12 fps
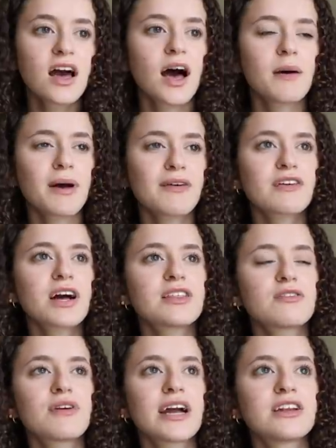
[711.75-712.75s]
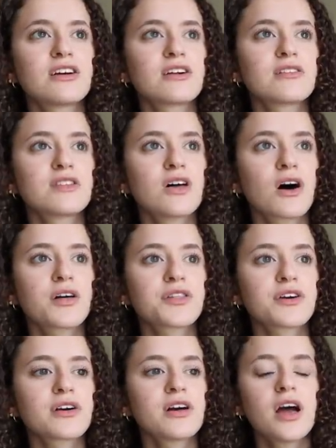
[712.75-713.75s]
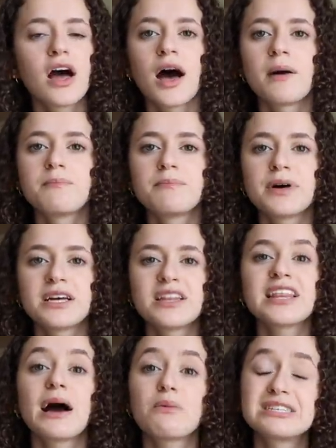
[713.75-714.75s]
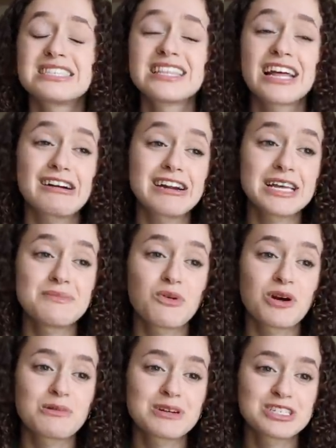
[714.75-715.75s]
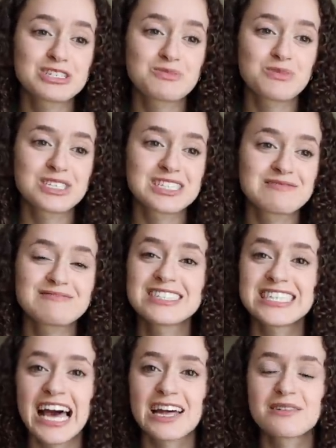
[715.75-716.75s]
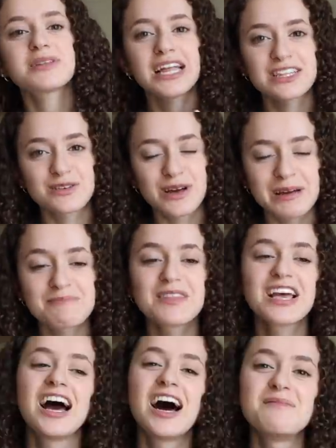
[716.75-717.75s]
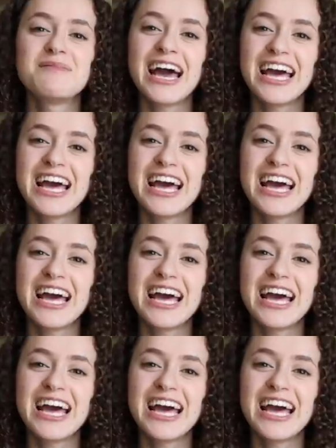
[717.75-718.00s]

Um, I forgot the writer, the author, um, but that wasn't there anymore, which was sad, but that's okay. Um,